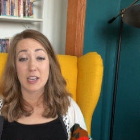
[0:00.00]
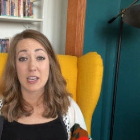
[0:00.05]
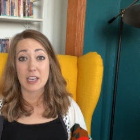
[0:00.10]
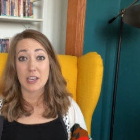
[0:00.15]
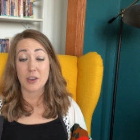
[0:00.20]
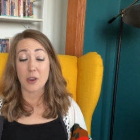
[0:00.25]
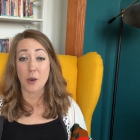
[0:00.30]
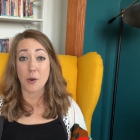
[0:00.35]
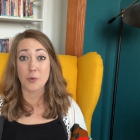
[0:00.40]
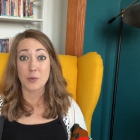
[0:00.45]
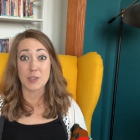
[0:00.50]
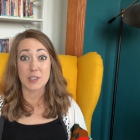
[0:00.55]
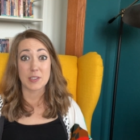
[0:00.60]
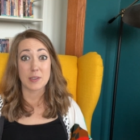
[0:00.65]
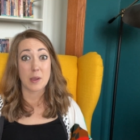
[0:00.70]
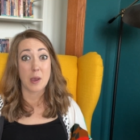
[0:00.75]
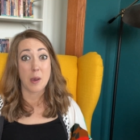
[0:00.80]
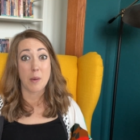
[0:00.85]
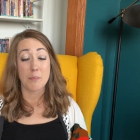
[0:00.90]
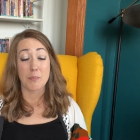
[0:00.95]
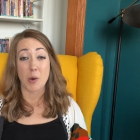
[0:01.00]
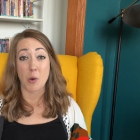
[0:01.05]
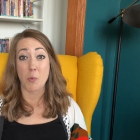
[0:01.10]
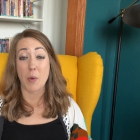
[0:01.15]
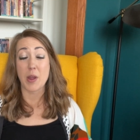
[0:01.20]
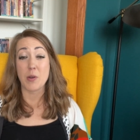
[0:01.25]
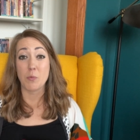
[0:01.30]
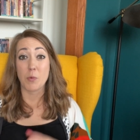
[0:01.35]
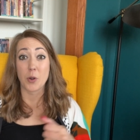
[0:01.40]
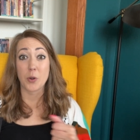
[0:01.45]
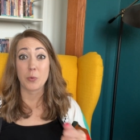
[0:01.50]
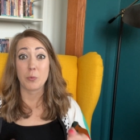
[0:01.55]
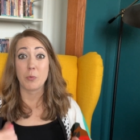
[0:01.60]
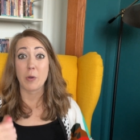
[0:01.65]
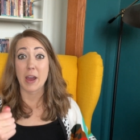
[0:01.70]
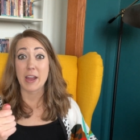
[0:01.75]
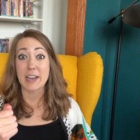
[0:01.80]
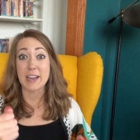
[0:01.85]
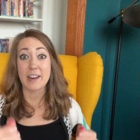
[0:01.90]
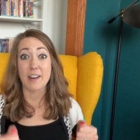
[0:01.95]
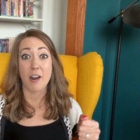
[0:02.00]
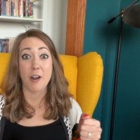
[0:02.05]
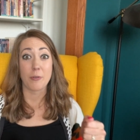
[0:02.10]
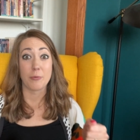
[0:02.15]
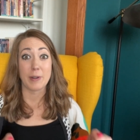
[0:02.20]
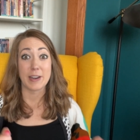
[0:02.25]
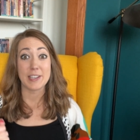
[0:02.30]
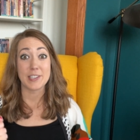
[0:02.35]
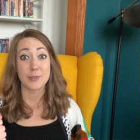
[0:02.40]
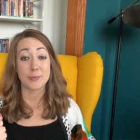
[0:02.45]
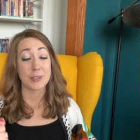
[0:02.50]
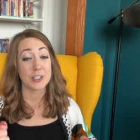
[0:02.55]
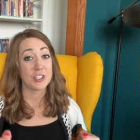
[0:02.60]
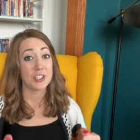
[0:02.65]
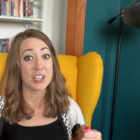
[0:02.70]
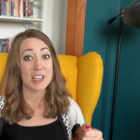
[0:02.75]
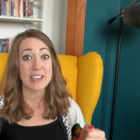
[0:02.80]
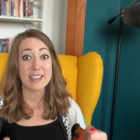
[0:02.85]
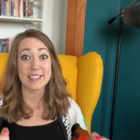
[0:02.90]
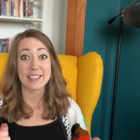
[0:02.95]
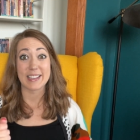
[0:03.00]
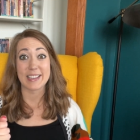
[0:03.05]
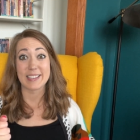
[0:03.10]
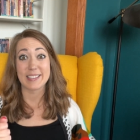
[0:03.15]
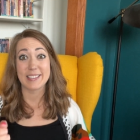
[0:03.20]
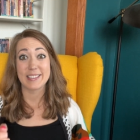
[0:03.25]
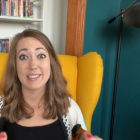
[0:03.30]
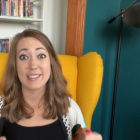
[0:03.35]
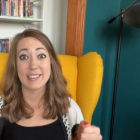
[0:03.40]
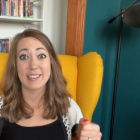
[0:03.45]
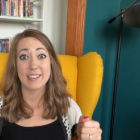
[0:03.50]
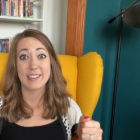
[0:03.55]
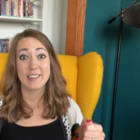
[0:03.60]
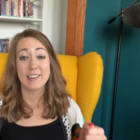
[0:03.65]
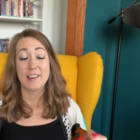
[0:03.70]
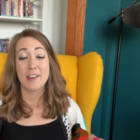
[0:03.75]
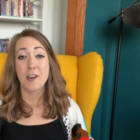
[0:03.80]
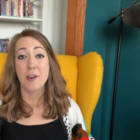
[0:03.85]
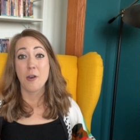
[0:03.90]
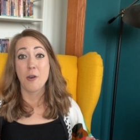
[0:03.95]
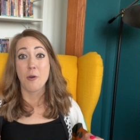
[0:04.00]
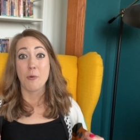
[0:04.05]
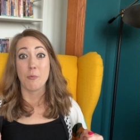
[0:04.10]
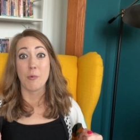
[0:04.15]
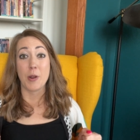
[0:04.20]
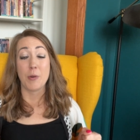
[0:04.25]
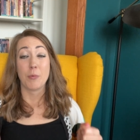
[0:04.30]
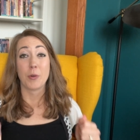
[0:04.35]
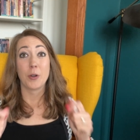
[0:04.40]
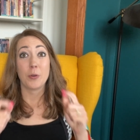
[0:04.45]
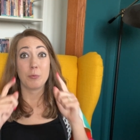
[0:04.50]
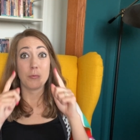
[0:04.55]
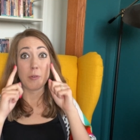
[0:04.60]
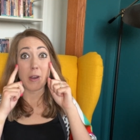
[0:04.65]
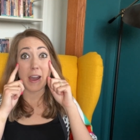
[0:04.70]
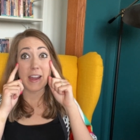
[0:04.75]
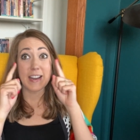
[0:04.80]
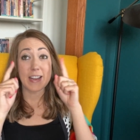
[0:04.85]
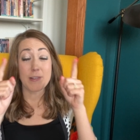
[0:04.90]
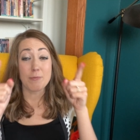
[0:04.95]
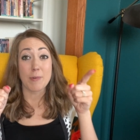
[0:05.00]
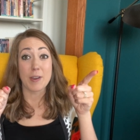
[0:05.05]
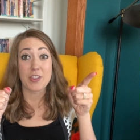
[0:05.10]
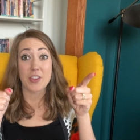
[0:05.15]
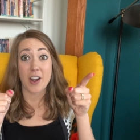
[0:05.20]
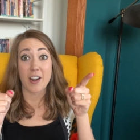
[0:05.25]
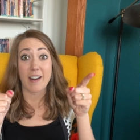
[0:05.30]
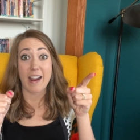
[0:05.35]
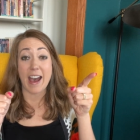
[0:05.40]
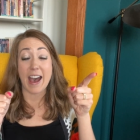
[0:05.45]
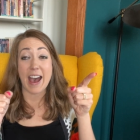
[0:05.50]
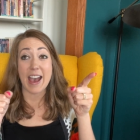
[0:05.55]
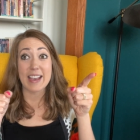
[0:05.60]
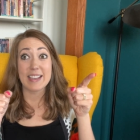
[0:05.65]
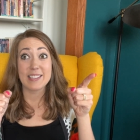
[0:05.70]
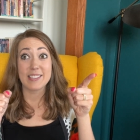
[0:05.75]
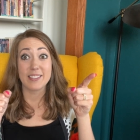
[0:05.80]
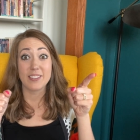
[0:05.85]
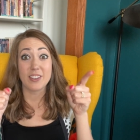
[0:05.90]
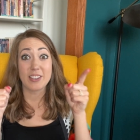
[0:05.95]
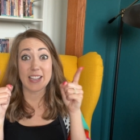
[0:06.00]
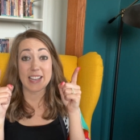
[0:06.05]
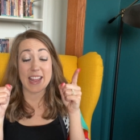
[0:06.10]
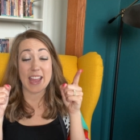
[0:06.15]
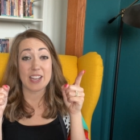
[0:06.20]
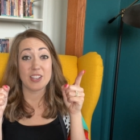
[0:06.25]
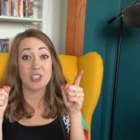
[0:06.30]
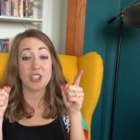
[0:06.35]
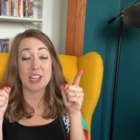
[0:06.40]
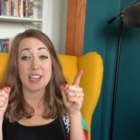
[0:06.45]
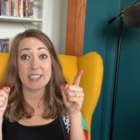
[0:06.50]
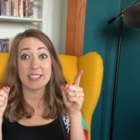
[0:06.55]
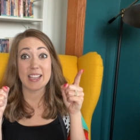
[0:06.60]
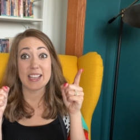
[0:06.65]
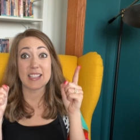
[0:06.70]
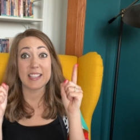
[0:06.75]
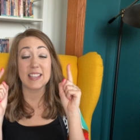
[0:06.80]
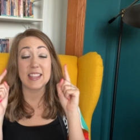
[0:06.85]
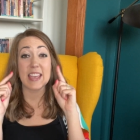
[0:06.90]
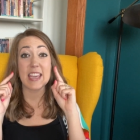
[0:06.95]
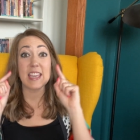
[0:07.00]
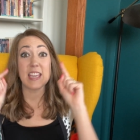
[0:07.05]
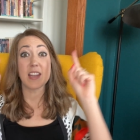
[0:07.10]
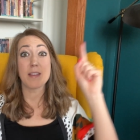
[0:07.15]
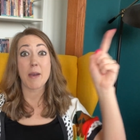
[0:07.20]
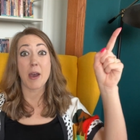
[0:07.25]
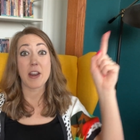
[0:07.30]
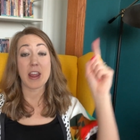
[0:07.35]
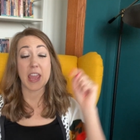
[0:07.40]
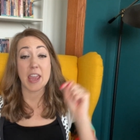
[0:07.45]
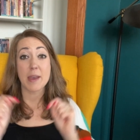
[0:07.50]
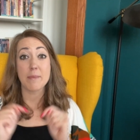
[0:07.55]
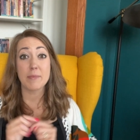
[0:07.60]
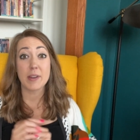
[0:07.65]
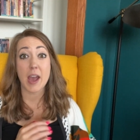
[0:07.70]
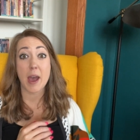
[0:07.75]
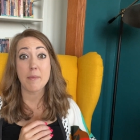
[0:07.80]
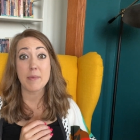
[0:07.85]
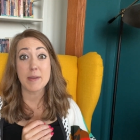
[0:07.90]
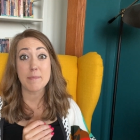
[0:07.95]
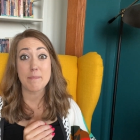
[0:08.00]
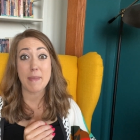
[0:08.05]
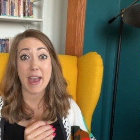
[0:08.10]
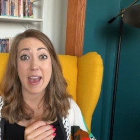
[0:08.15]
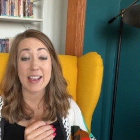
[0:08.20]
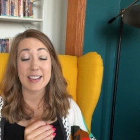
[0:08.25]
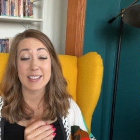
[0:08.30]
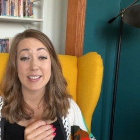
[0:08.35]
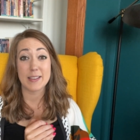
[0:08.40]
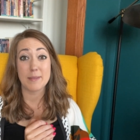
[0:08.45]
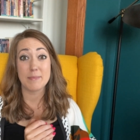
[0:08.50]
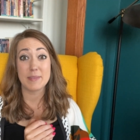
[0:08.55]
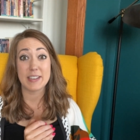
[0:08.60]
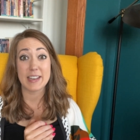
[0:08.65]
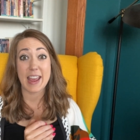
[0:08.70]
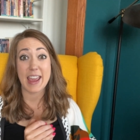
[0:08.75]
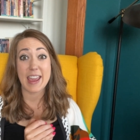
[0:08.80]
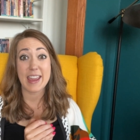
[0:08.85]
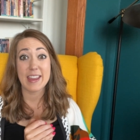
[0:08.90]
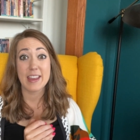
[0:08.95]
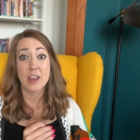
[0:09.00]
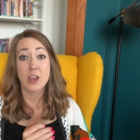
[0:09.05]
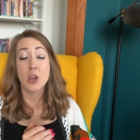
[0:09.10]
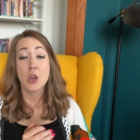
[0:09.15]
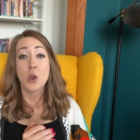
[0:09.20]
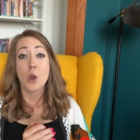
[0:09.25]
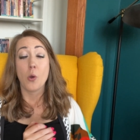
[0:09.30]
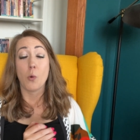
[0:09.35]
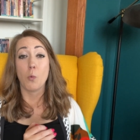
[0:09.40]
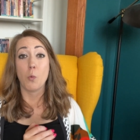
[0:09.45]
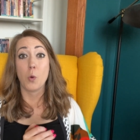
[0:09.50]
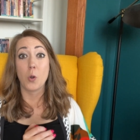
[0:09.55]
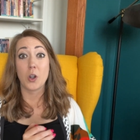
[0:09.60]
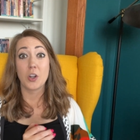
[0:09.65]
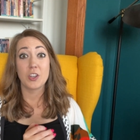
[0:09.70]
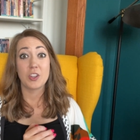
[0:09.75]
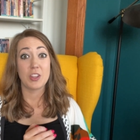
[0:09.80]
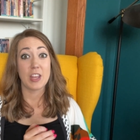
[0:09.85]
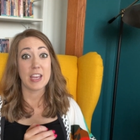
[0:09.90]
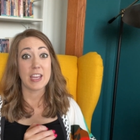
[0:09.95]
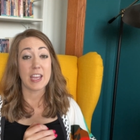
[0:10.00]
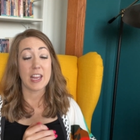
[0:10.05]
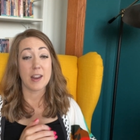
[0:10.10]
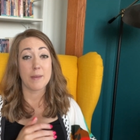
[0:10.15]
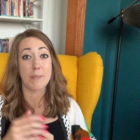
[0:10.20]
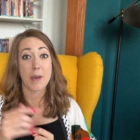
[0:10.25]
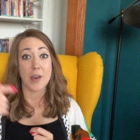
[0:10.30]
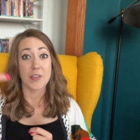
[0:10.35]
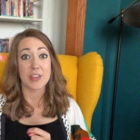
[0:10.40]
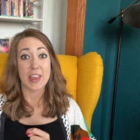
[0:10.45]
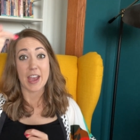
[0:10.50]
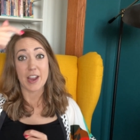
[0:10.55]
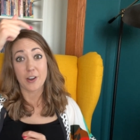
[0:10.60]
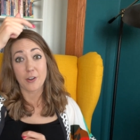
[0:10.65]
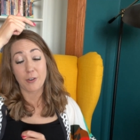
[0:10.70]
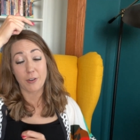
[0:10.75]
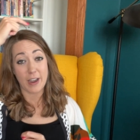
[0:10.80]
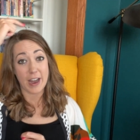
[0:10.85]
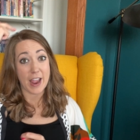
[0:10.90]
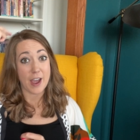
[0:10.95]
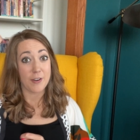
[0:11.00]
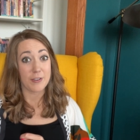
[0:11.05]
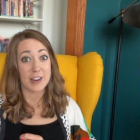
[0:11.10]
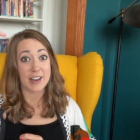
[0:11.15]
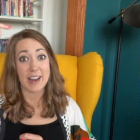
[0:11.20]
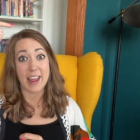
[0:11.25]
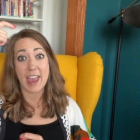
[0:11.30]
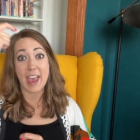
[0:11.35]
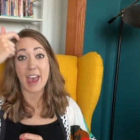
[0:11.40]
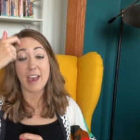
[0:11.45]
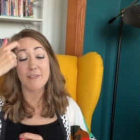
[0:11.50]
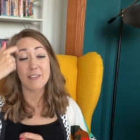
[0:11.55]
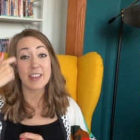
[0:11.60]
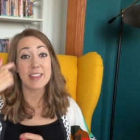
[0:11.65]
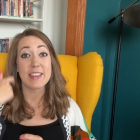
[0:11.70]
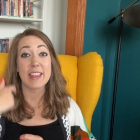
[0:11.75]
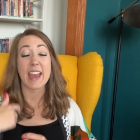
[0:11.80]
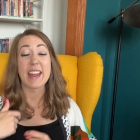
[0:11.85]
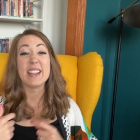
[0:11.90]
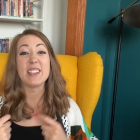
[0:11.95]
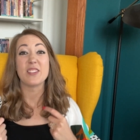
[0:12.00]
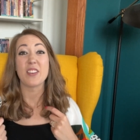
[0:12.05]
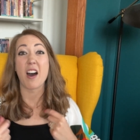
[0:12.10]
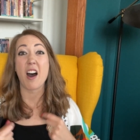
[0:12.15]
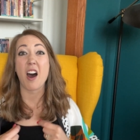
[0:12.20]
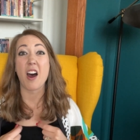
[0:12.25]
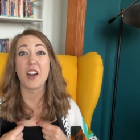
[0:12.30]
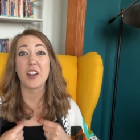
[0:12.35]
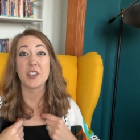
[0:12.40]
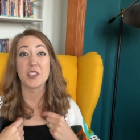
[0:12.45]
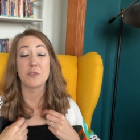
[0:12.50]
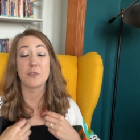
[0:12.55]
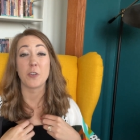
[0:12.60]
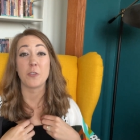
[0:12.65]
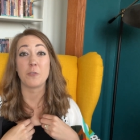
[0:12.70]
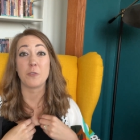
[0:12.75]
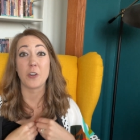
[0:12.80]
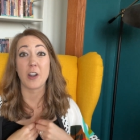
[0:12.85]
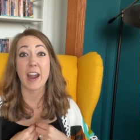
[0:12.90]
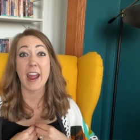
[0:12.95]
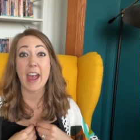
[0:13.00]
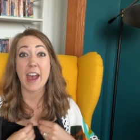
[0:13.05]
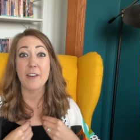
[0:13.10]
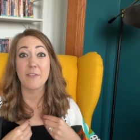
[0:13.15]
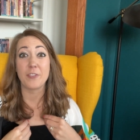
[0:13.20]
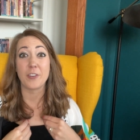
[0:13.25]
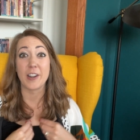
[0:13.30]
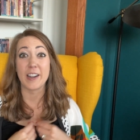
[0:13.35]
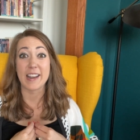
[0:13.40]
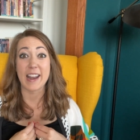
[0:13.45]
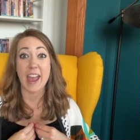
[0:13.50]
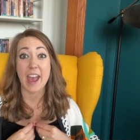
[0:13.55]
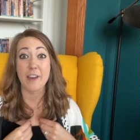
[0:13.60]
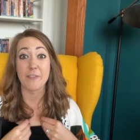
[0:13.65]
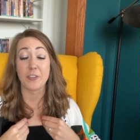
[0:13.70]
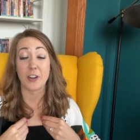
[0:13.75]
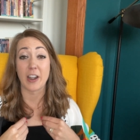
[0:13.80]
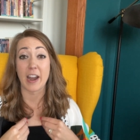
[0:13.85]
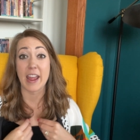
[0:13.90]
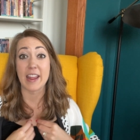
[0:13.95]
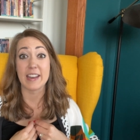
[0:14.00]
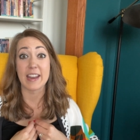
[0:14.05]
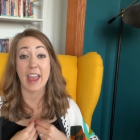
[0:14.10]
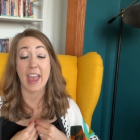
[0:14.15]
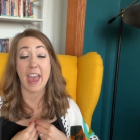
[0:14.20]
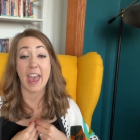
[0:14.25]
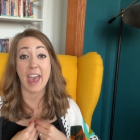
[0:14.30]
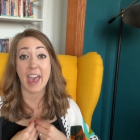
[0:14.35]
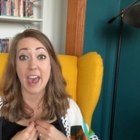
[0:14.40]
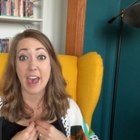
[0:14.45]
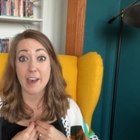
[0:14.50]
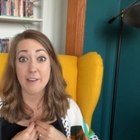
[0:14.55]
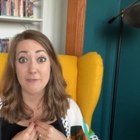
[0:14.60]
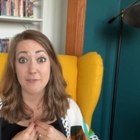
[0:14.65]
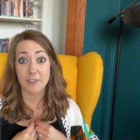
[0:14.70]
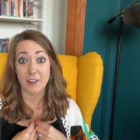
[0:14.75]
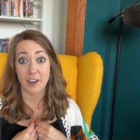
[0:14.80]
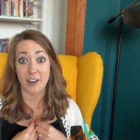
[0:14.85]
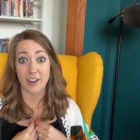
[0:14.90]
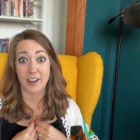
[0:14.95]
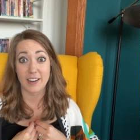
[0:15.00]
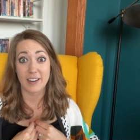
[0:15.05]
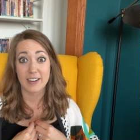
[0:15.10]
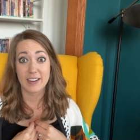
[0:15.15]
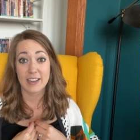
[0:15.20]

He goes, but when we're running our race with Jesus, when we're running with our eyes looking at Jesus, thinking about him coming back someday, we're thinking about that crown in heaven that is ours for forever and ever and ever.